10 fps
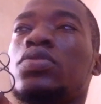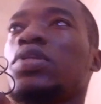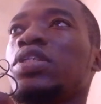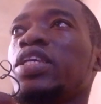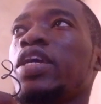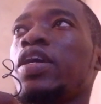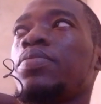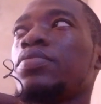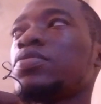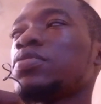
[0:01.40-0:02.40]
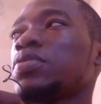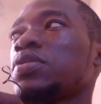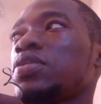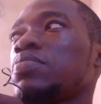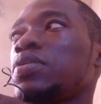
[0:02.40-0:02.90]
So this girl happens to
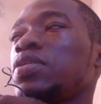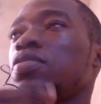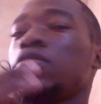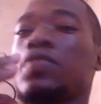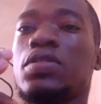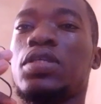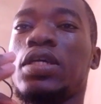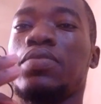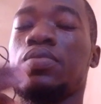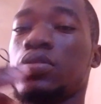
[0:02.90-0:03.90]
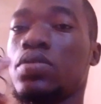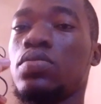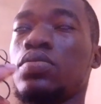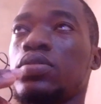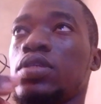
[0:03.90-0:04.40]
actually be the loving type.
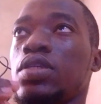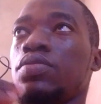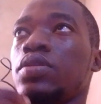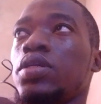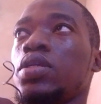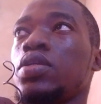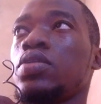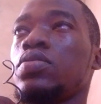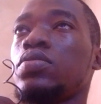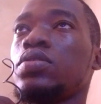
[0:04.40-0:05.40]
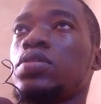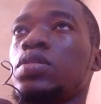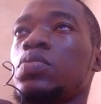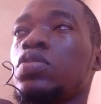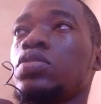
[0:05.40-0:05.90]
She's good, caring, and you know she
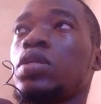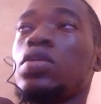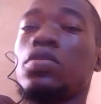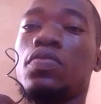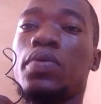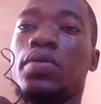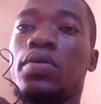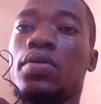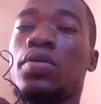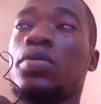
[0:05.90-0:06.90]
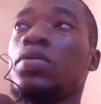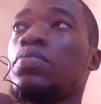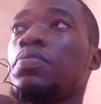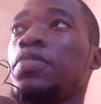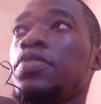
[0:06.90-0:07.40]
seems to actually loved by her
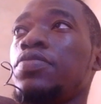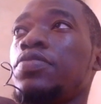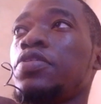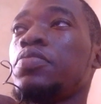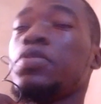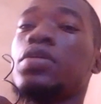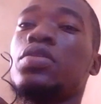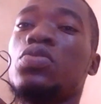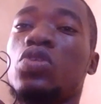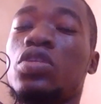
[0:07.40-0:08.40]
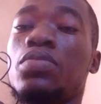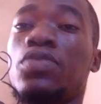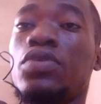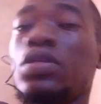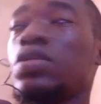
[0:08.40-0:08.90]
boyfriend, but not the way the
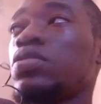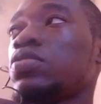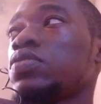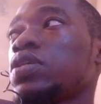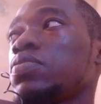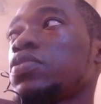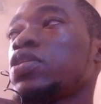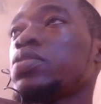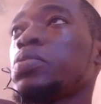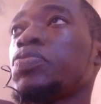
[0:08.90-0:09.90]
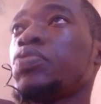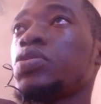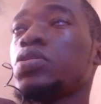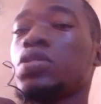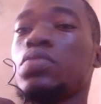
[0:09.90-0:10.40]
boyfriend loves her because the
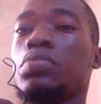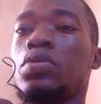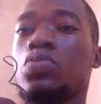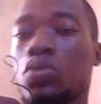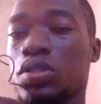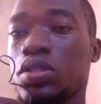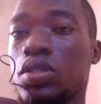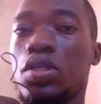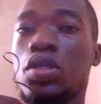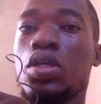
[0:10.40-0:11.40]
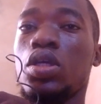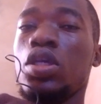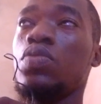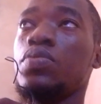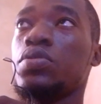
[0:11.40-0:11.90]
boyfriend just said about what
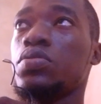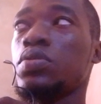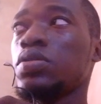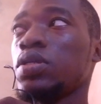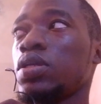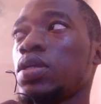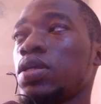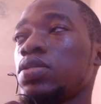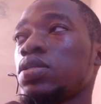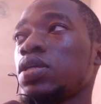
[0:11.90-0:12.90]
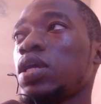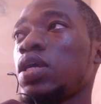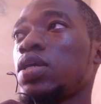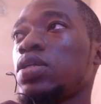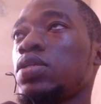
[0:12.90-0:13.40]
he wants to actually get,
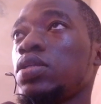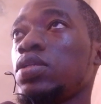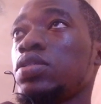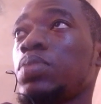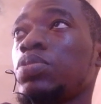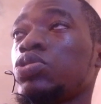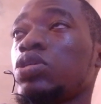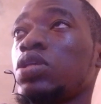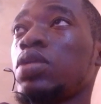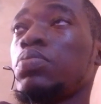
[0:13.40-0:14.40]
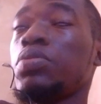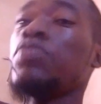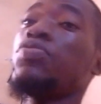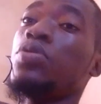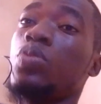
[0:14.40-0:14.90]
and this happens to actually
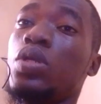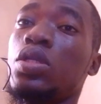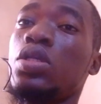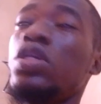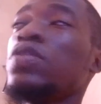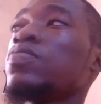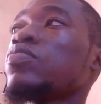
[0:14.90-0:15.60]
be frequently.